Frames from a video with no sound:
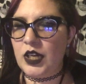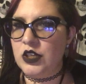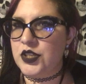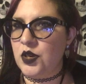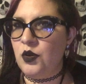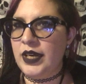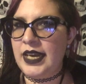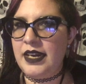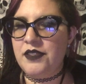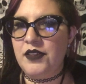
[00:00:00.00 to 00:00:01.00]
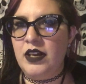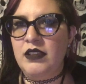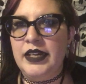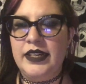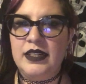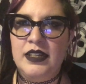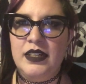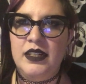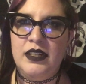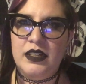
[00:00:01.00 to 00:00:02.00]
So I kind of thought, like,
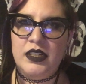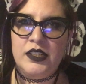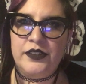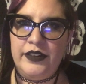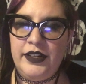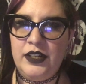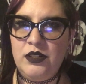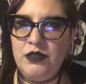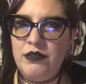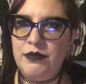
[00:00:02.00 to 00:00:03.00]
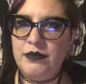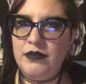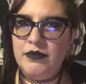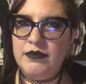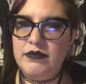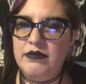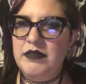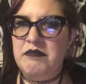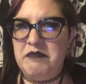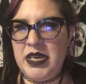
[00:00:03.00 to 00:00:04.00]
you know,
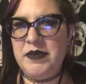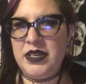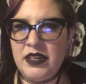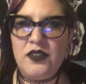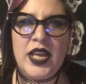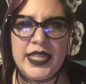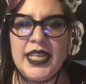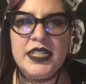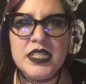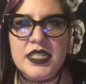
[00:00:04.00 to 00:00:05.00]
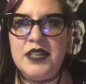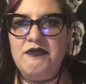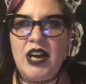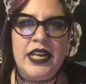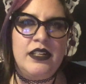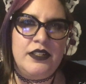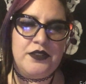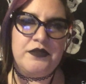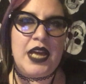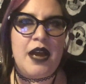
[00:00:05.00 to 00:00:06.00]
maybe, you know, I'd like to see if I could
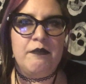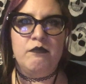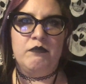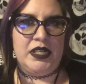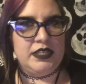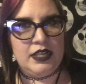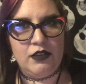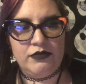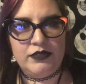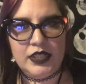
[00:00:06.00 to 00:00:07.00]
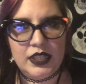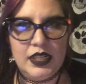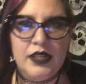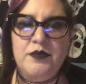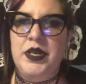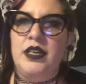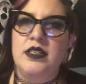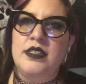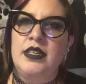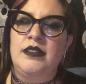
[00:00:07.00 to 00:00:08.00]
do that myself.
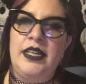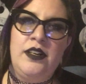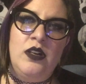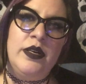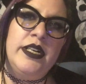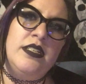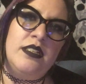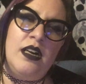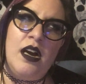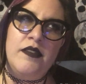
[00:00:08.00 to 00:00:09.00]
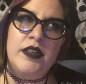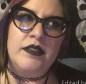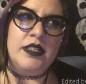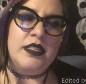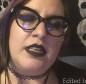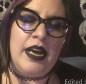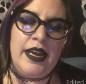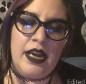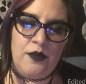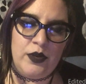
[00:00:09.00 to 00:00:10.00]
Because like later on I saw that this guy,
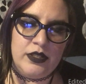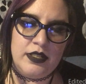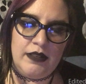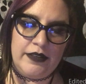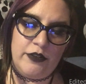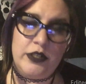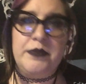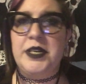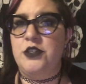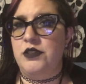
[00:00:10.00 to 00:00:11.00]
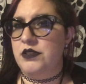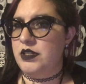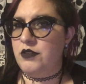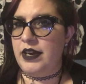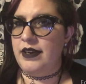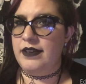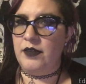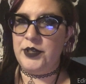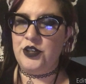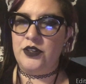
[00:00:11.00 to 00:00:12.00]
I want to like first make sure there's credit, and
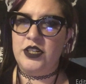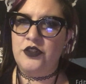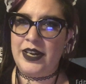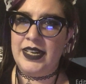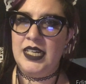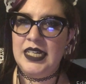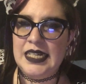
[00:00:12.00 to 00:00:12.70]
I'll be sure to try